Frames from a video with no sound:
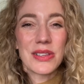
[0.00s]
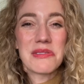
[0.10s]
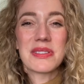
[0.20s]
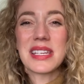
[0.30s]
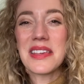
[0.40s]

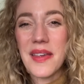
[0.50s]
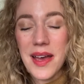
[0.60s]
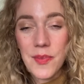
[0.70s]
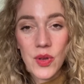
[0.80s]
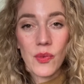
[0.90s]
you see
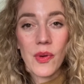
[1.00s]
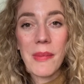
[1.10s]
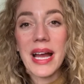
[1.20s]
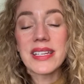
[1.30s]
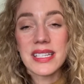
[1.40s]
them, you're
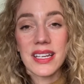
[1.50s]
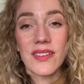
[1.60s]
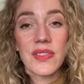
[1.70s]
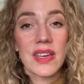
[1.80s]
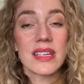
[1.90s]
reminded
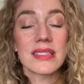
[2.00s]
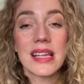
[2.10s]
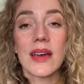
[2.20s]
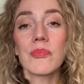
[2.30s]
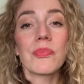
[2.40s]
of things
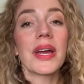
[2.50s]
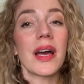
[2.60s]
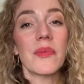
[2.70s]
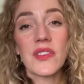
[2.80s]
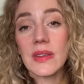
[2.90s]
that bring
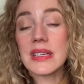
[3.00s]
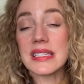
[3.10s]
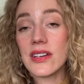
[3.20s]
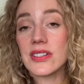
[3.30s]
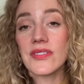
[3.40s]
up feelings
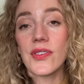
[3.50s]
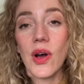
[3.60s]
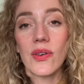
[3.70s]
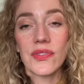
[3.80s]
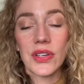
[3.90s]
that are
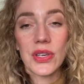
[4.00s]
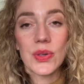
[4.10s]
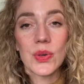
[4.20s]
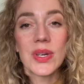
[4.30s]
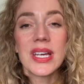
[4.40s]
difficult for
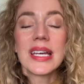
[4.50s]
you,